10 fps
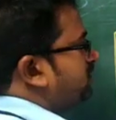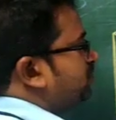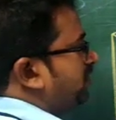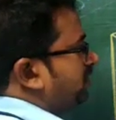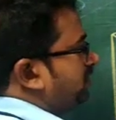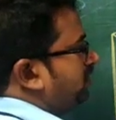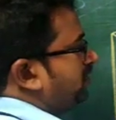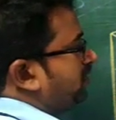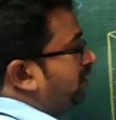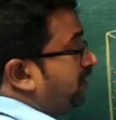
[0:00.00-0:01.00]
this one
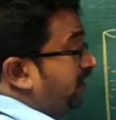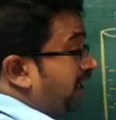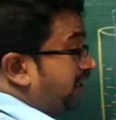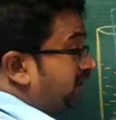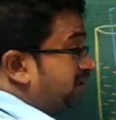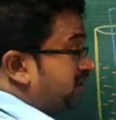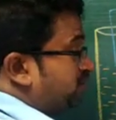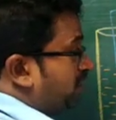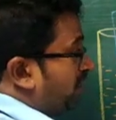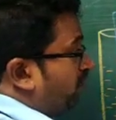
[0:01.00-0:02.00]
take
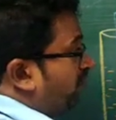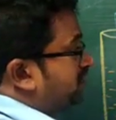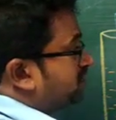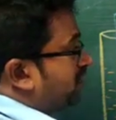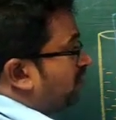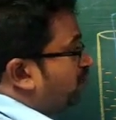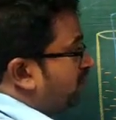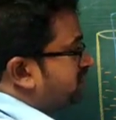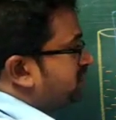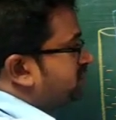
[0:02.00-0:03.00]
this one which
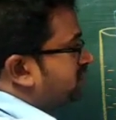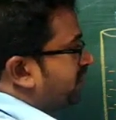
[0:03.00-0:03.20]
converts into